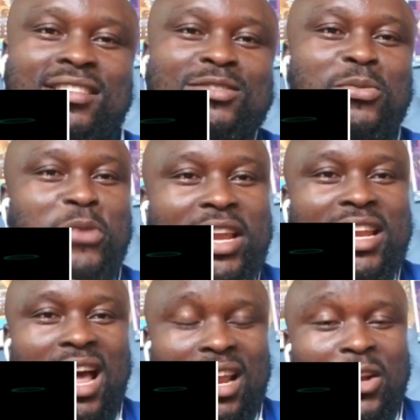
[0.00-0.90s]
To bring
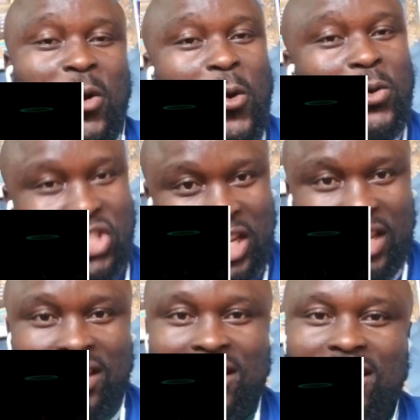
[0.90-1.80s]
down an
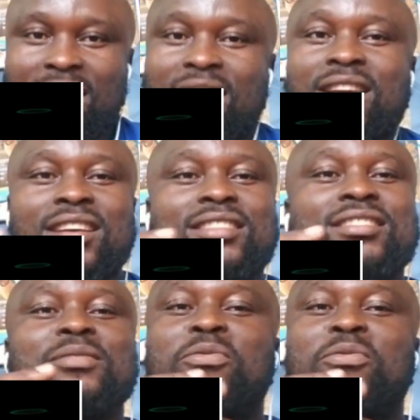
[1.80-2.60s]
OG, it's